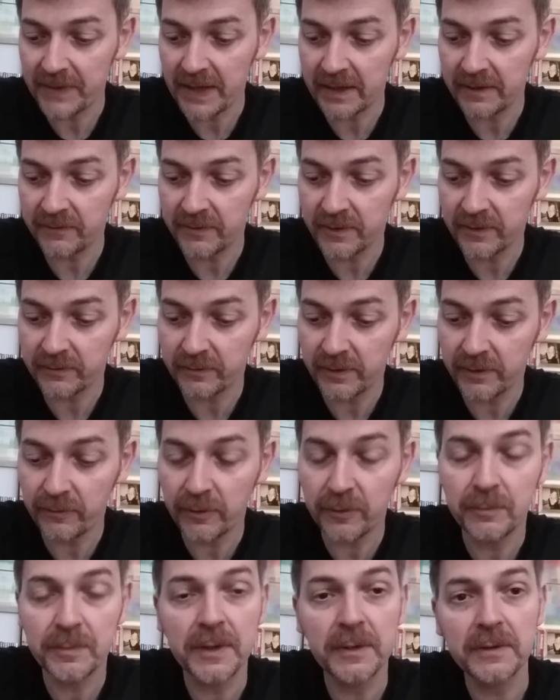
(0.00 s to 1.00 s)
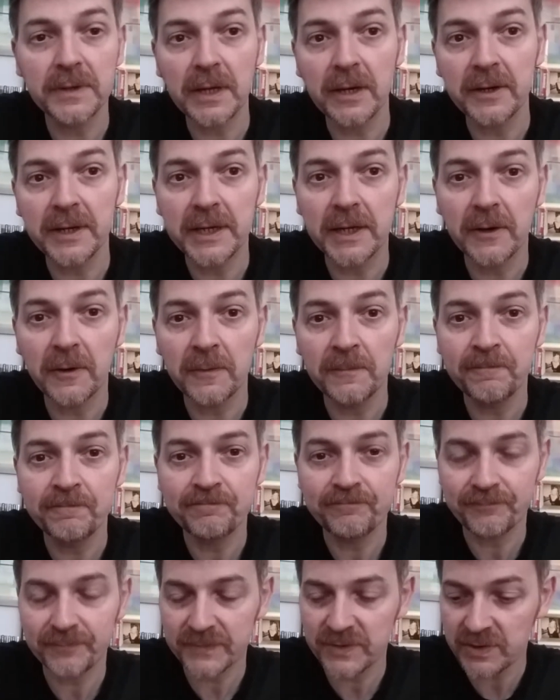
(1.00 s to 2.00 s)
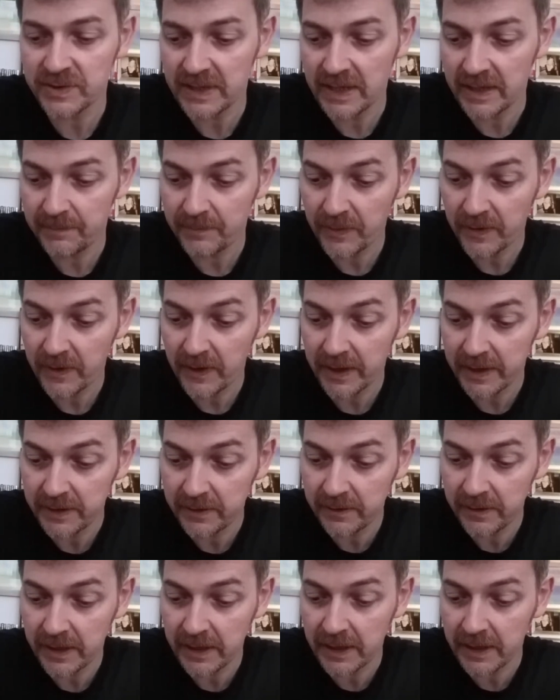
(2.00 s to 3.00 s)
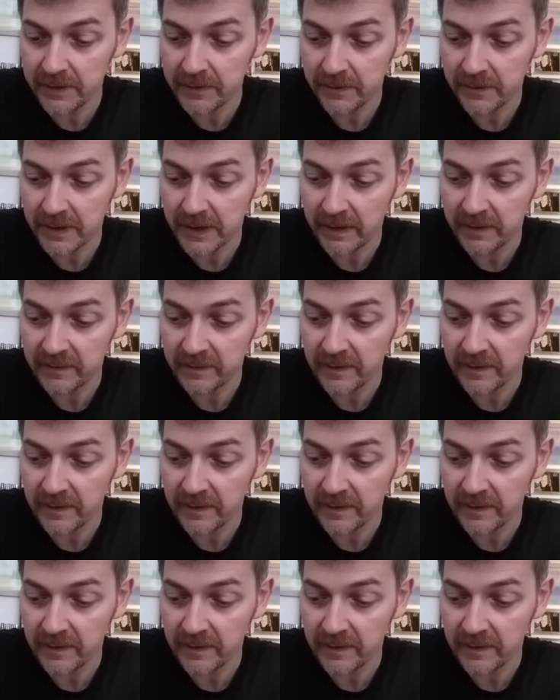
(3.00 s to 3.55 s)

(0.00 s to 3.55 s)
anniversary group build going on, chaired by Ian UK